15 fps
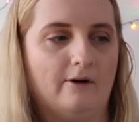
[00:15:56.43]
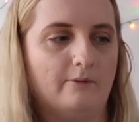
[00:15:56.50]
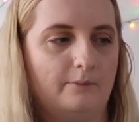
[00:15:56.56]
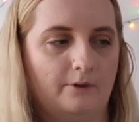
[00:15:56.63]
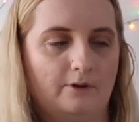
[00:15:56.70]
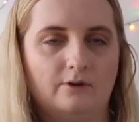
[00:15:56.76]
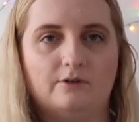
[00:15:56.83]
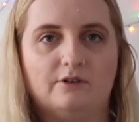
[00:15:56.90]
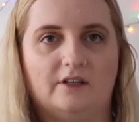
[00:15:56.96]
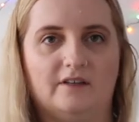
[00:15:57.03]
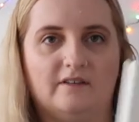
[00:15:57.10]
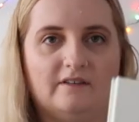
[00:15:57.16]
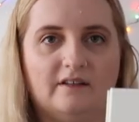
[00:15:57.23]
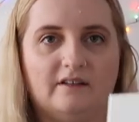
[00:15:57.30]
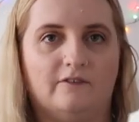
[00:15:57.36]
bougie
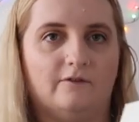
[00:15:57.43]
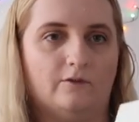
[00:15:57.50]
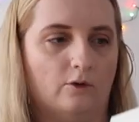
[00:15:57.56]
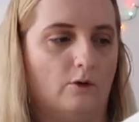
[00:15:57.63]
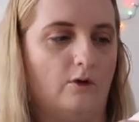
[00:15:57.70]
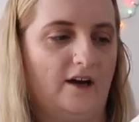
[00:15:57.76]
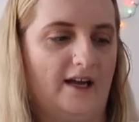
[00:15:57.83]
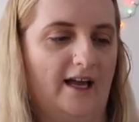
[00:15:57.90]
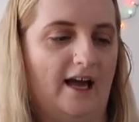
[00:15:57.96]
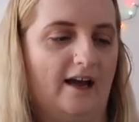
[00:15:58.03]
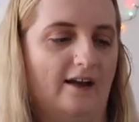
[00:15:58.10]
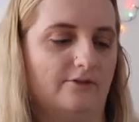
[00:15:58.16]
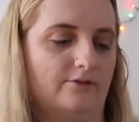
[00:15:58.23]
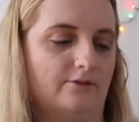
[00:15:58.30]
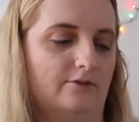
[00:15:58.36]
is this for a
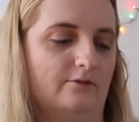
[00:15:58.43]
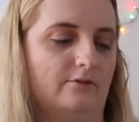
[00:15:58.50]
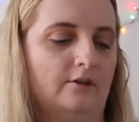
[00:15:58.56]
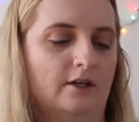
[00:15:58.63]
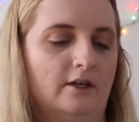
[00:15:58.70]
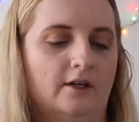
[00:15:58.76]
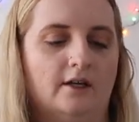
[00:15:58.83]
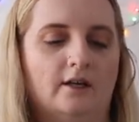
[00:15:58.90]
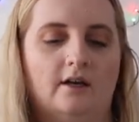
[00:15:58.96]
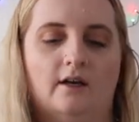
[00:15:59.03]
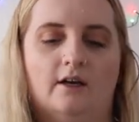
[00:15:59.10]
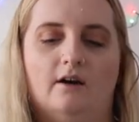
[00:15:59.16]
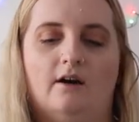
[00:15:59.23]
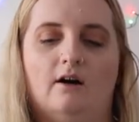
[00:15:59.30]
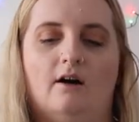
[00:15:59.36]
candle?
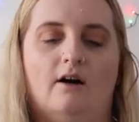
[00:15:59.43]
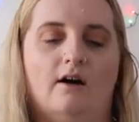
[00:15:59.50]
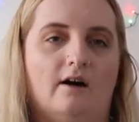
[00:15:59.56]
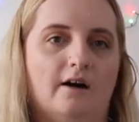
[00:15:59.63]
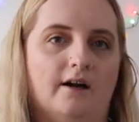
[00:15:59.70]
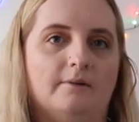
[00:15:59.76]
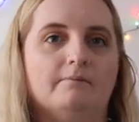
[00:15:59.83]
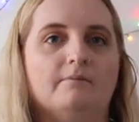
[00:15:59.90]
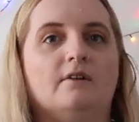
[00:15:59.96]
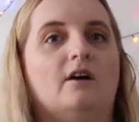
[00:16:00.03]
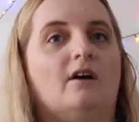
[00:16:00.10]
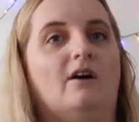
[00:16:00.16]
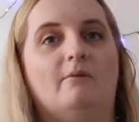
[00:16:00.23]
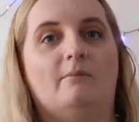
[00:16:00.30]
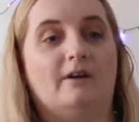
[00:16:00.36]

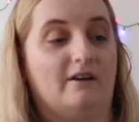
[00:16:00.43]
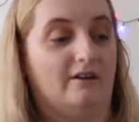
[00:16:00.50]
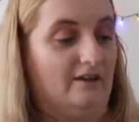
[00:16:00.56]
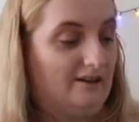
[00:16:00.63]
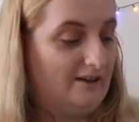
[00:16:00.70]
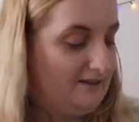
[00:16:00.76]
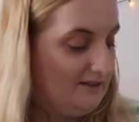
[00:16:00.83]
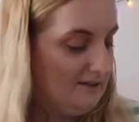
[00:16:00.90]
Oh my god, I can